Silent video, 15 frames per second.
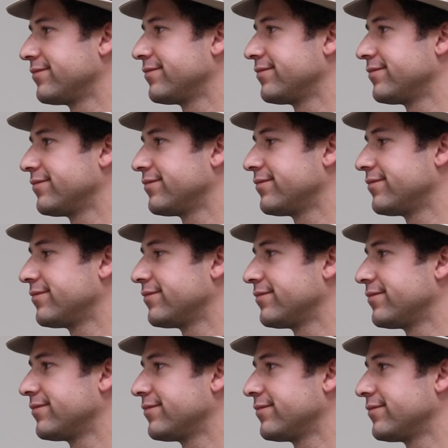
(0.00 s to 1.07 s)

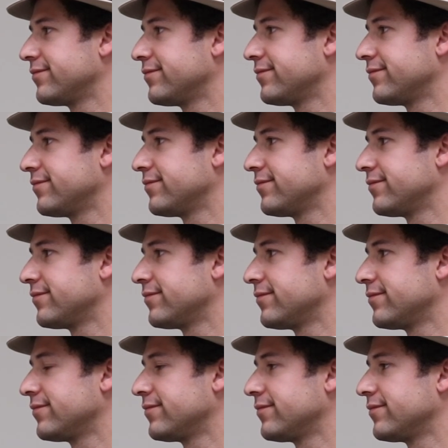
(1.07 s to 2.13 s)

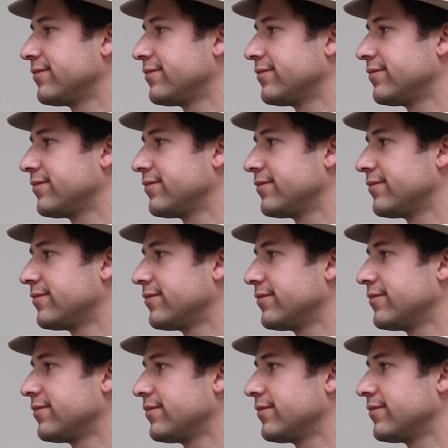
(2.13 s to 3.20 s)

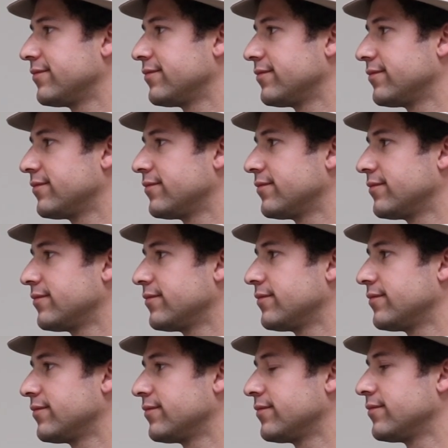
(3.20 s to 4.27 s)

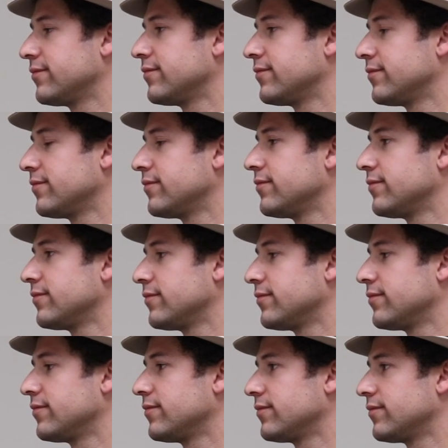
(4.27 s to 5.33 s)

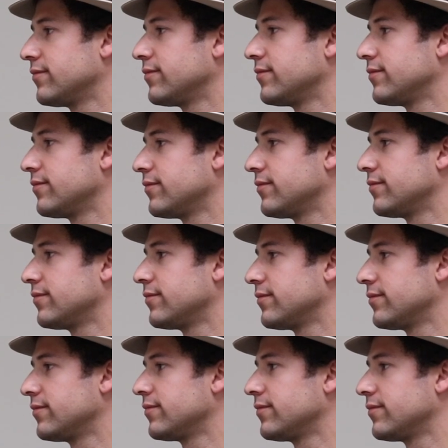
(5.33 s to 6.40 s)

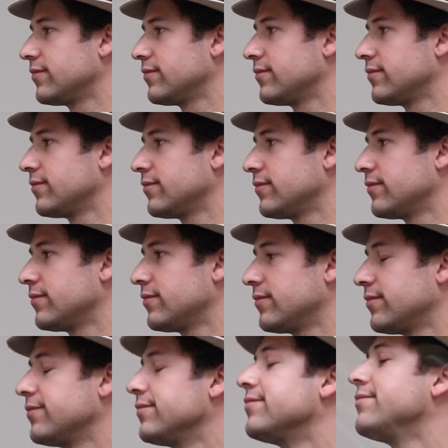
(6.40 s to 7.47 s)

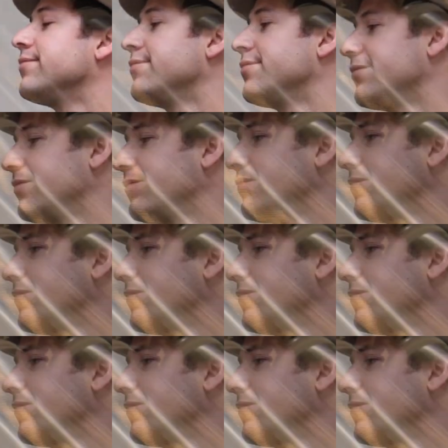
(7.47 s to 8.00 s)
No words are spoken by the person on screen.